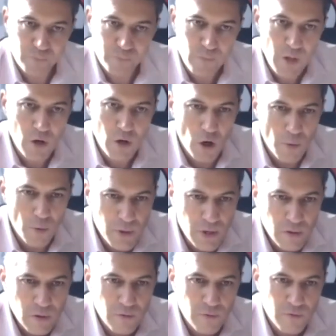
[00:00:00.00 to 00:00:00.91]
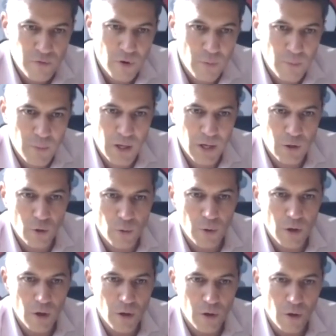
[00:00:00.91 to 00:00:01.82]
coming from
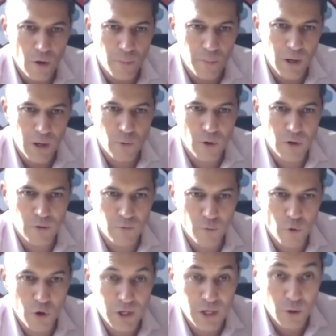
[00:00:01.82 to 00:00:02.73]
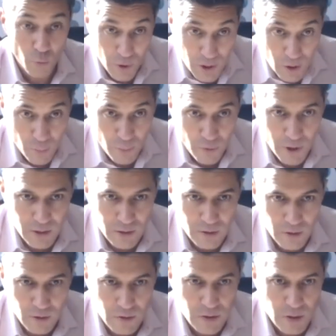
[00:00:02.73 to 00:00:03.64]
a background of working with
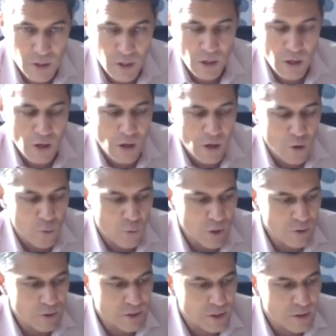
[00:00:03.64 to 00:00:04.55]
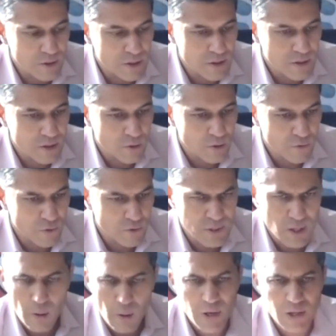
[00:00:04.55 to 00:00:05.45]
operators, we looked at this, and of course
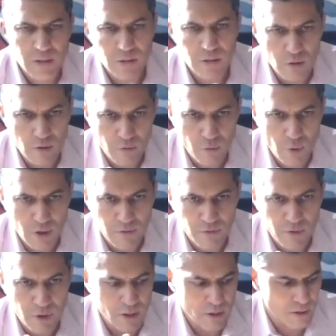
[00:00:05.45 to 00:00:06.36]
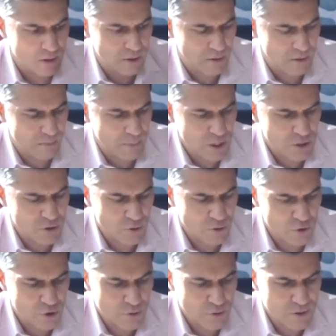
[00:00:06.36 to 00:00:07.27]
there are plenty of Wi-Fi mesh
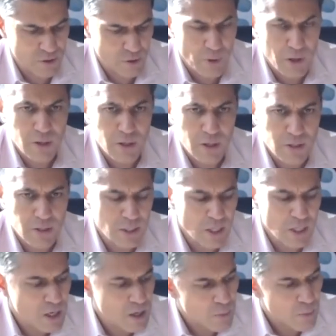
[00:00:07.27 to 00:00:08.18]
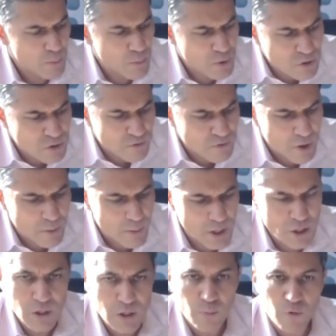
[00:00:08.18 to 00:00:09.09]
solutions in the market, but most of them
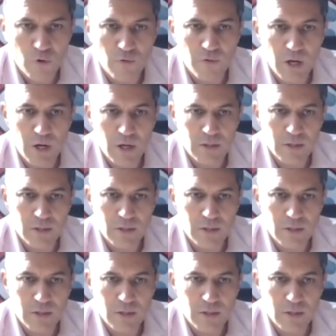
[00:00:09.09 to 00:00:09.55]
actually provide